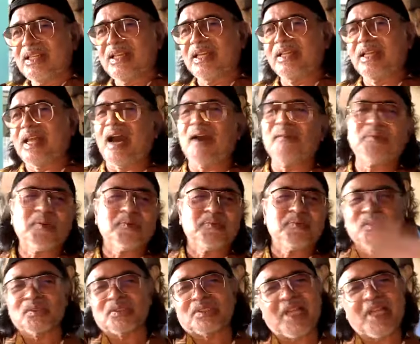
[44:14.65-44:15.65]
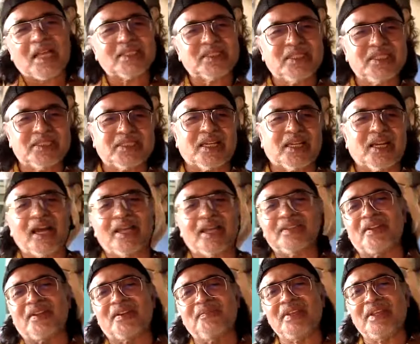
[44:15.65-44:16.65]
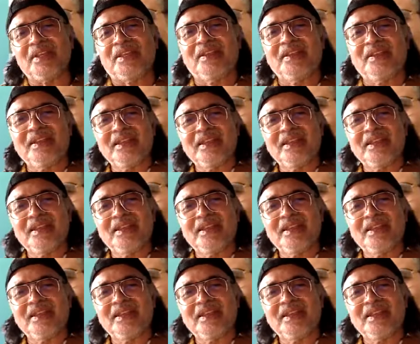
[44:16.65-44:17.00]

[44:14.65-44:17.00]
and half of those -6 are under me.